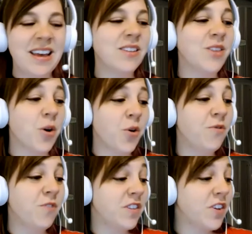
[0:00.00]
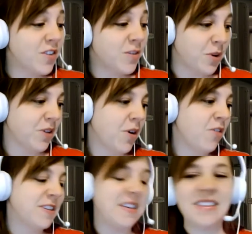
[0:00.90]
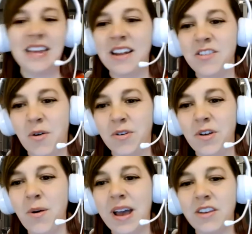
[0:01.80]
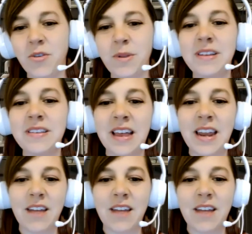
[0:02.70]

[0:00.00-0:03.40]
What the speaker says: the local visitors bureau Visit San Antonio actually sent